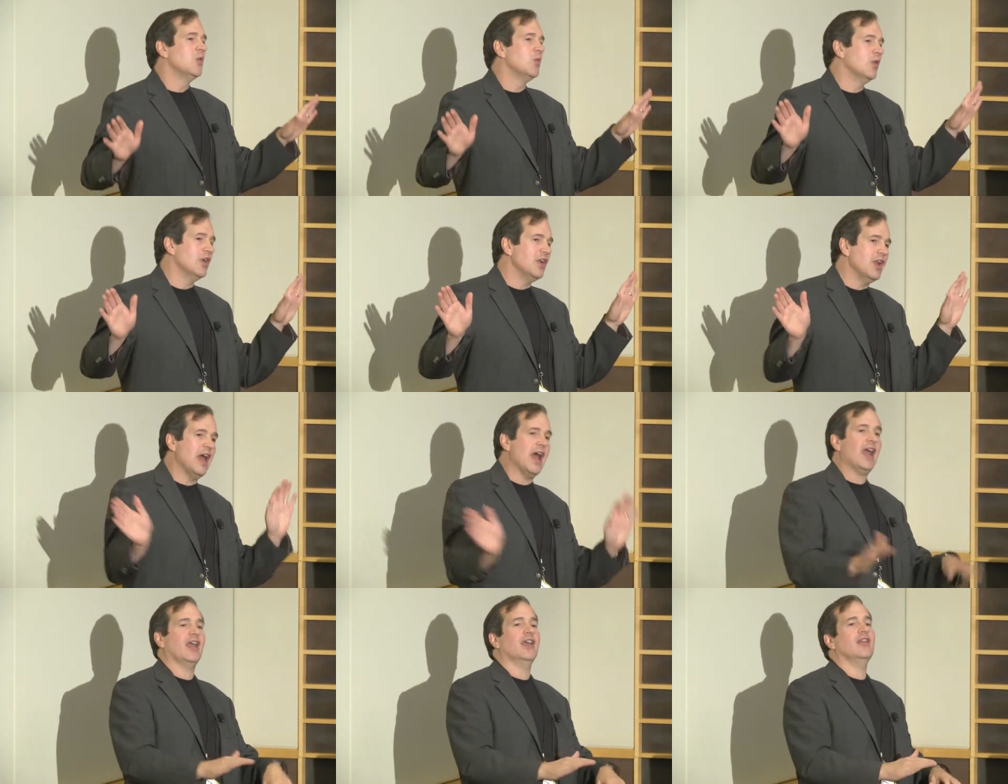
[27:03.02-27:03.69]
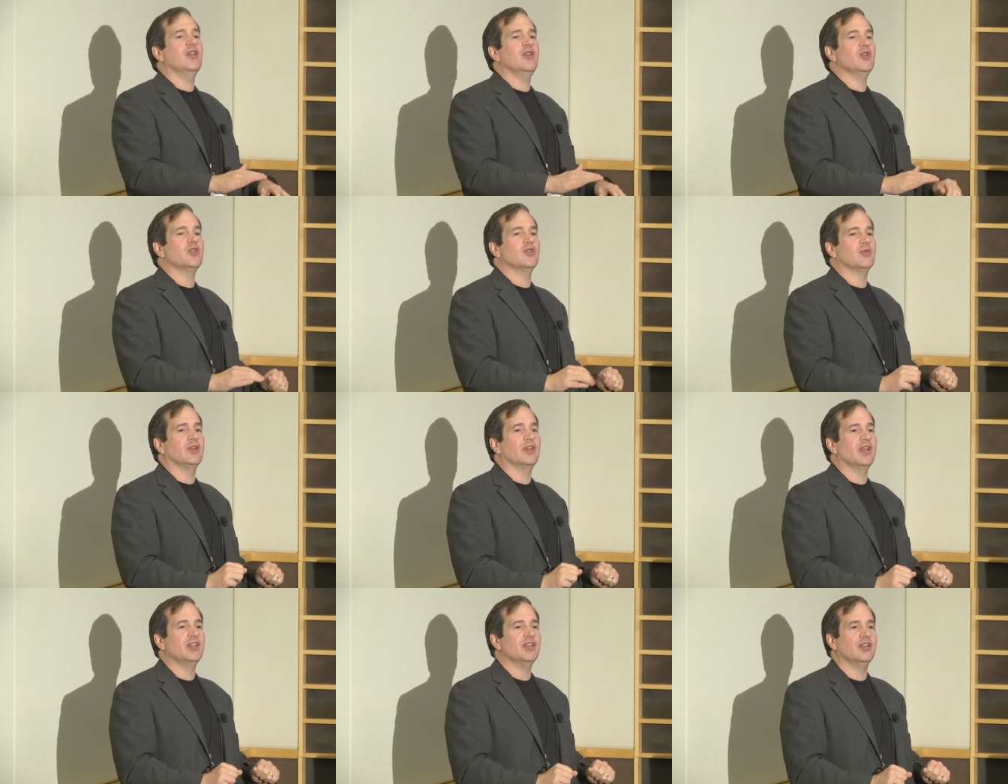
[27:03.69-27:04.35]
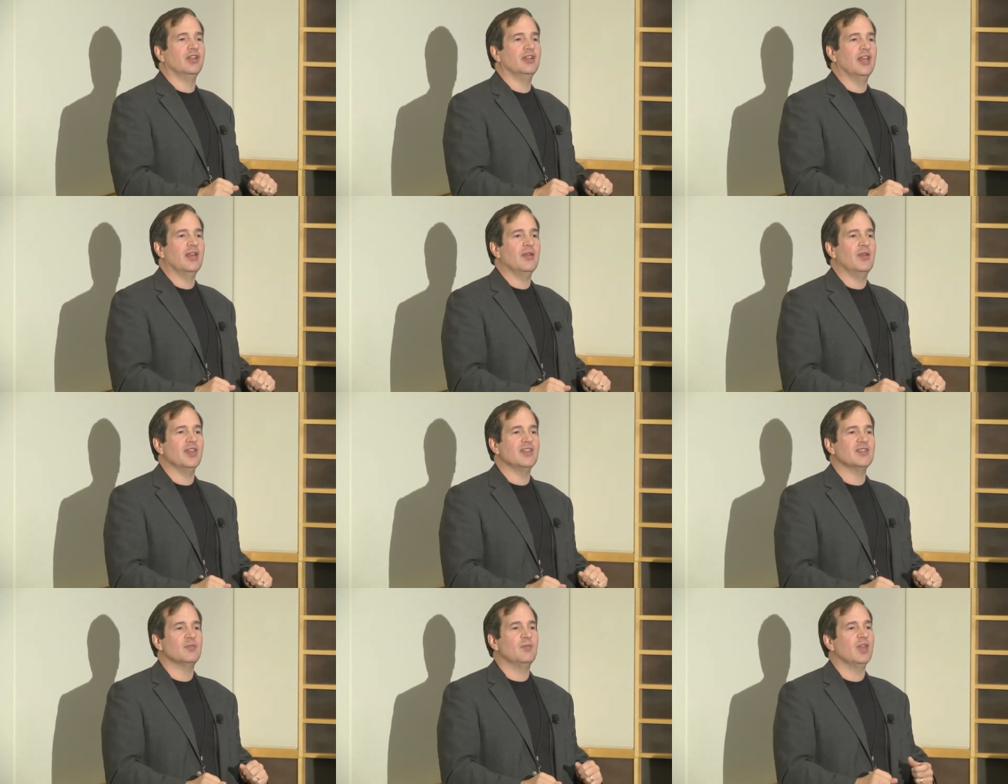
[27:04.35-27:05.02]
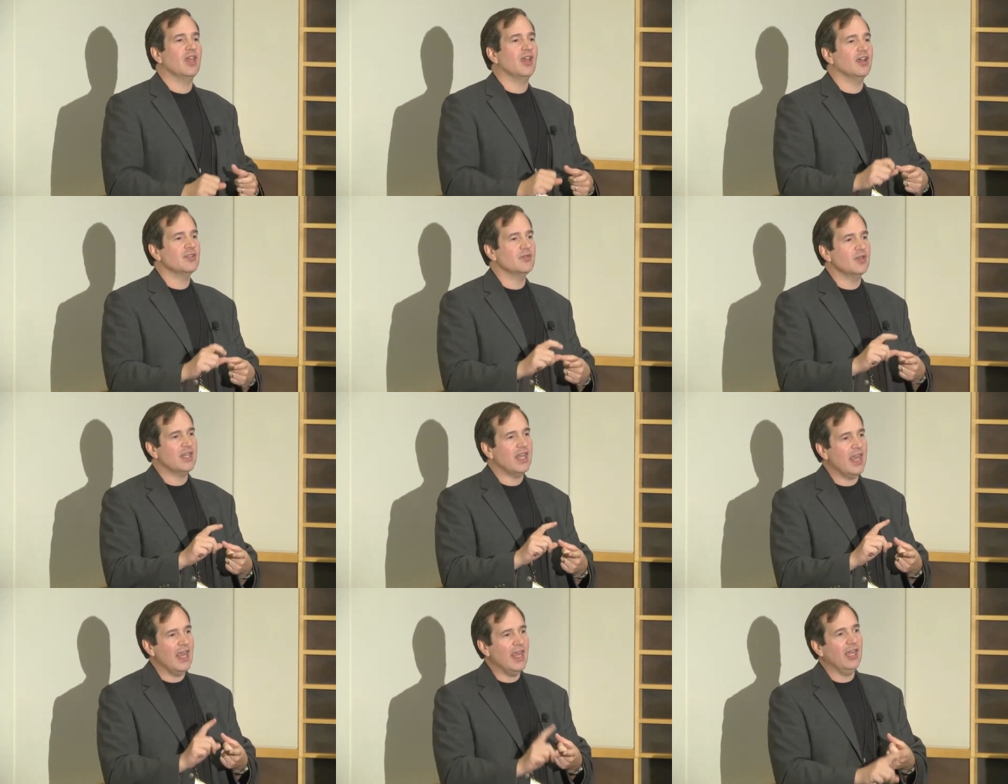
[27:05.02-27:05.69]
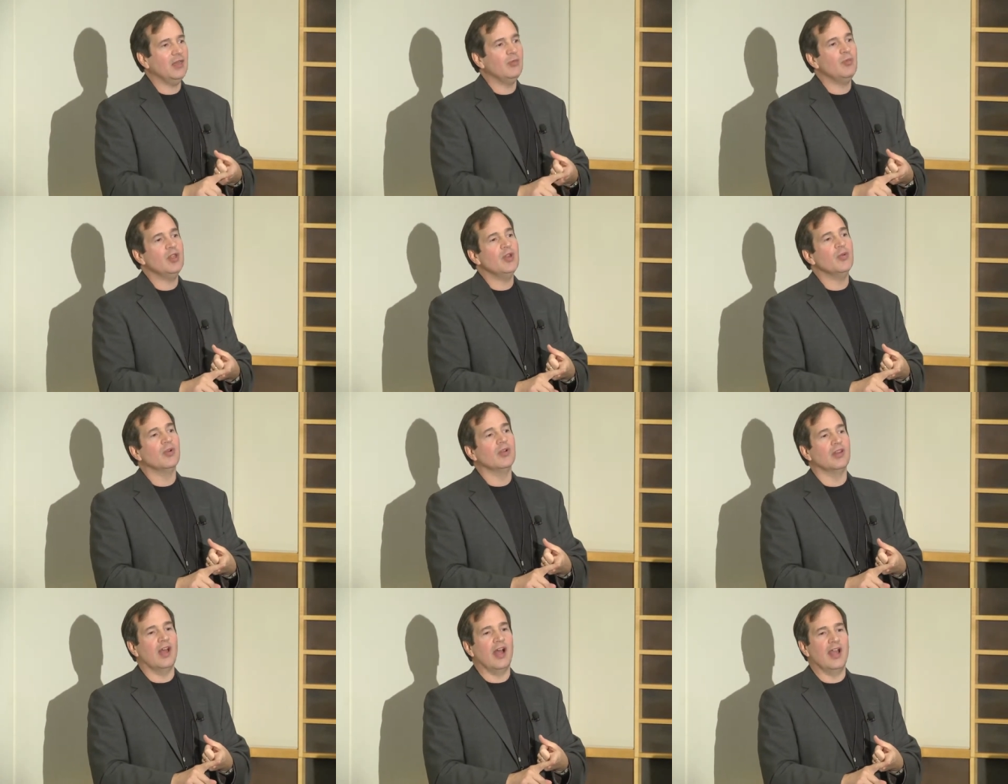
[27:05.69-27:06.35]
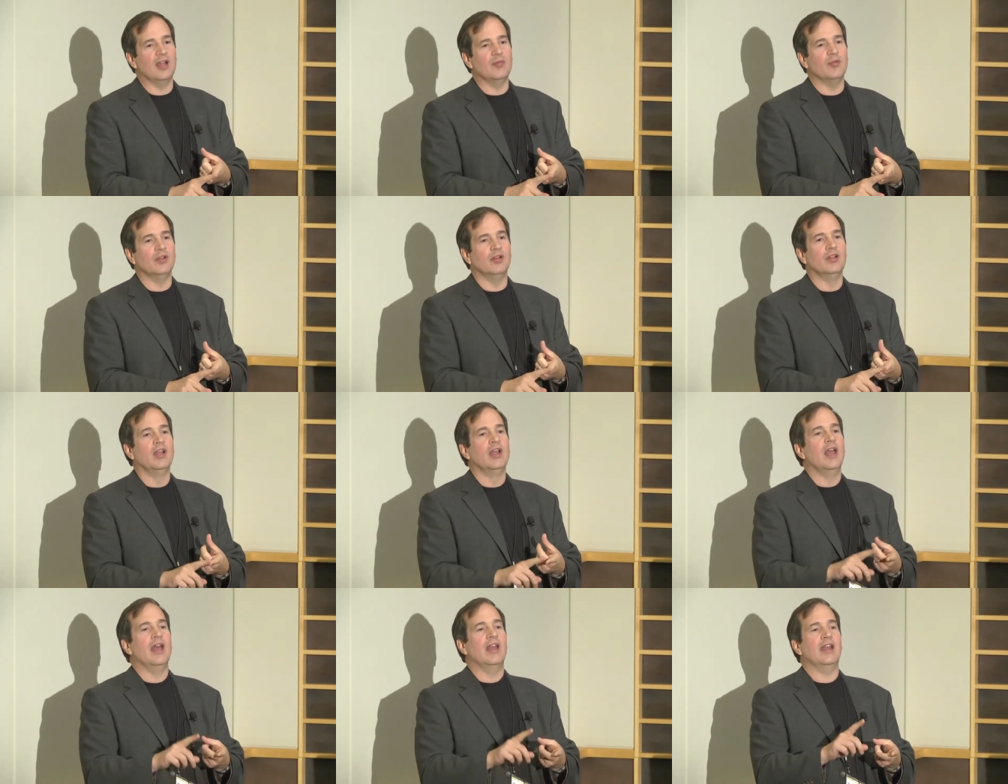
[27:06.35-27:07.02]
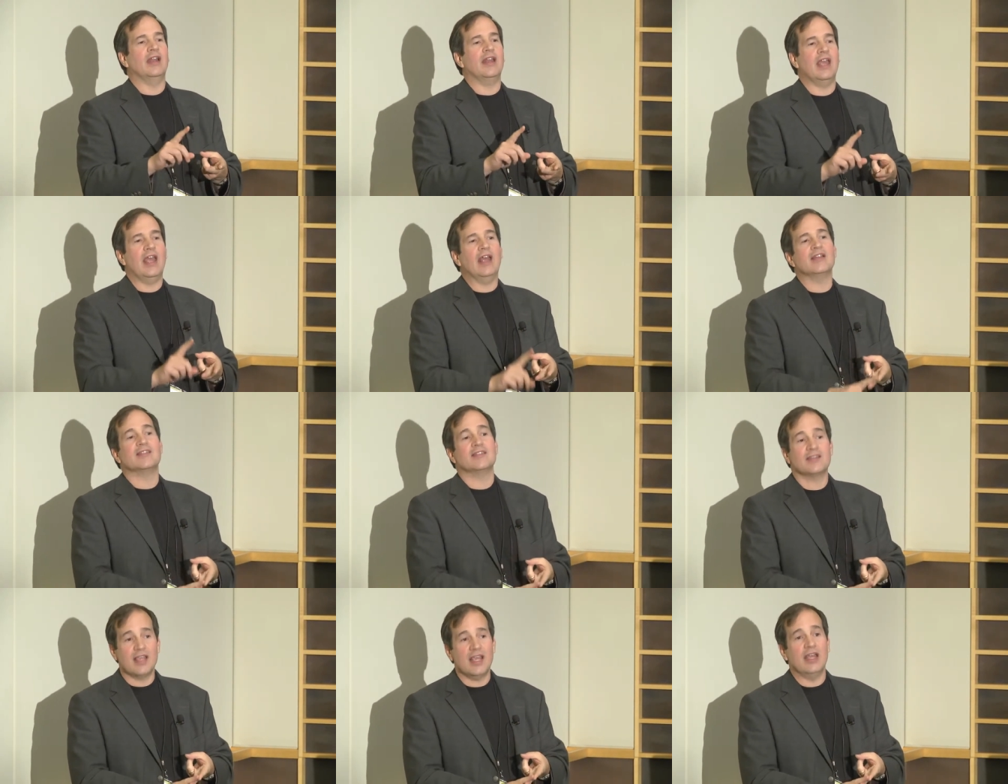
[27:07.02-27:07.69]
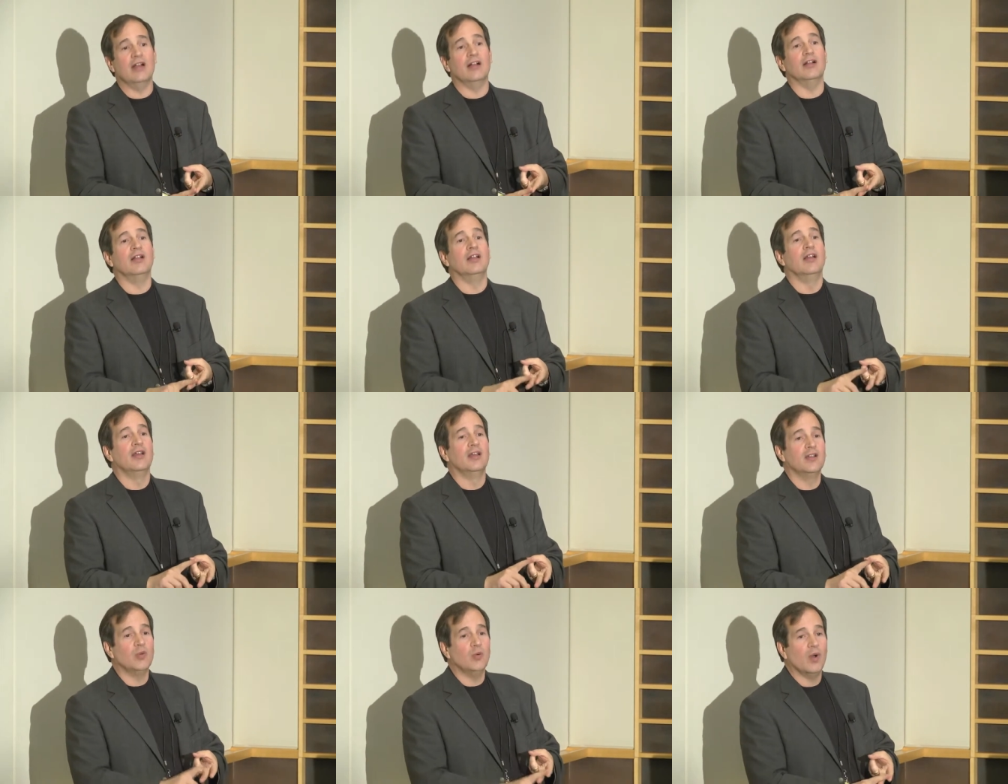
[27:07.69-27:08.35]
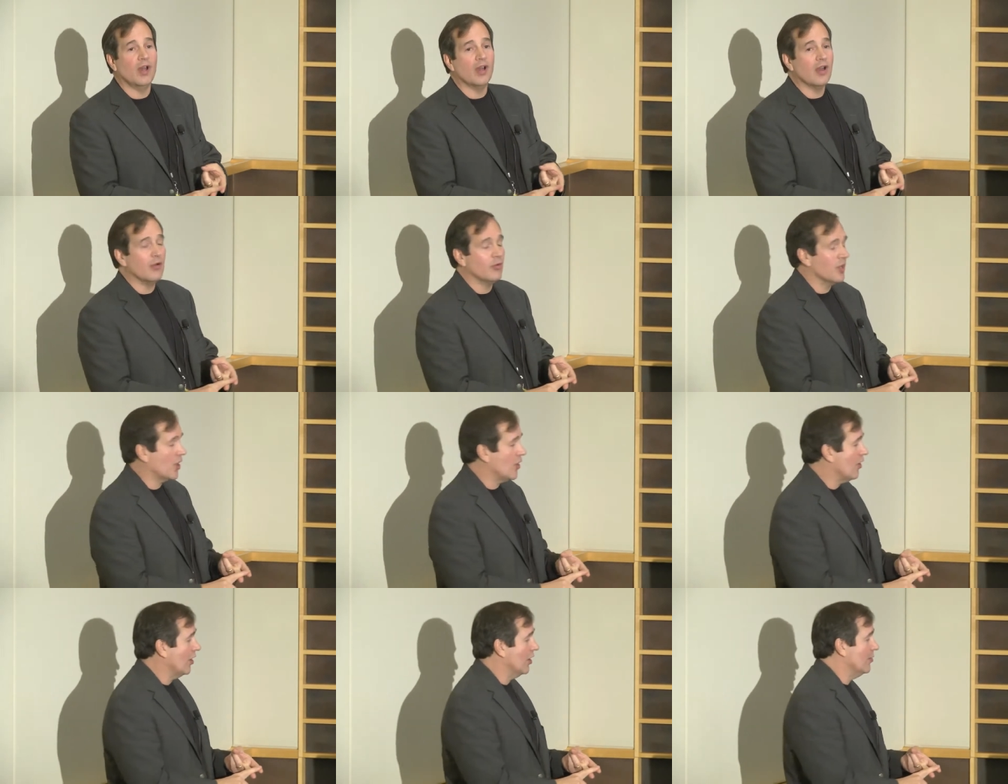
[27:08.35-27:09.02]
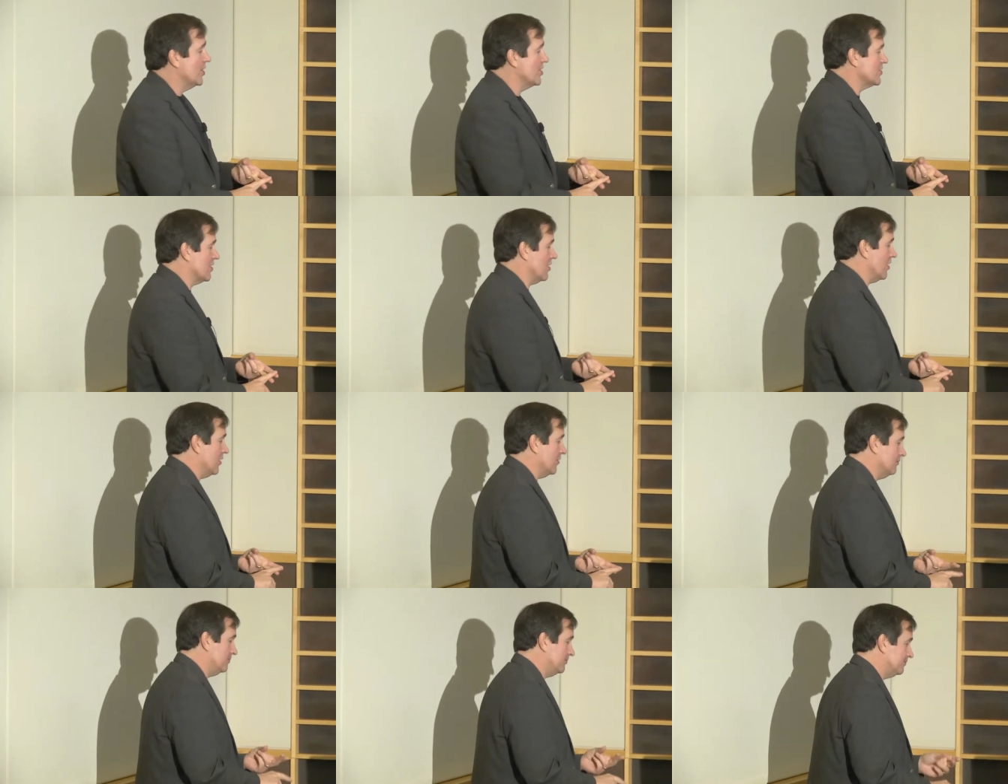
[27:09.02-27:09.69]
we're not going to use a relational database because it can't be reliable and it can't scale to what our requirements are.